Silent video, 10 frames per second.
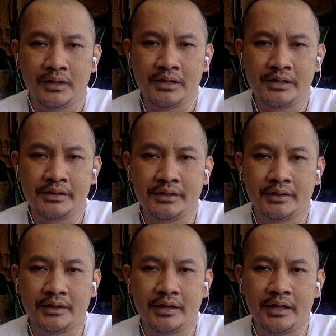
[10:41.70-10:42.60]
it
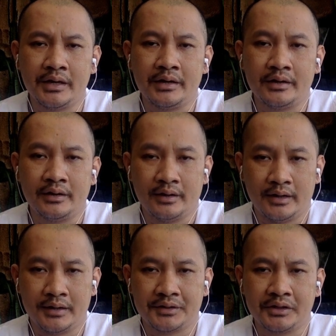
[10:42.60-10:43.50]
in
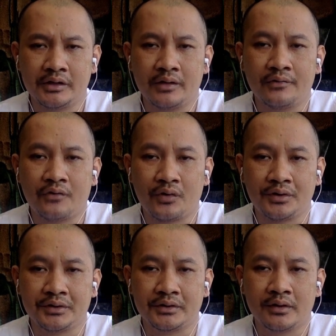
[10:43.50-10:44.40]
a single
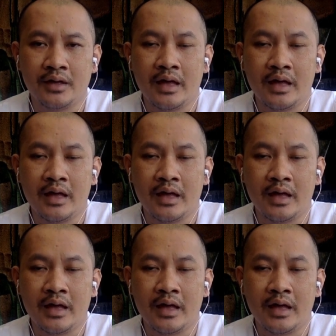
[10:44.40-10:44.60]
voice.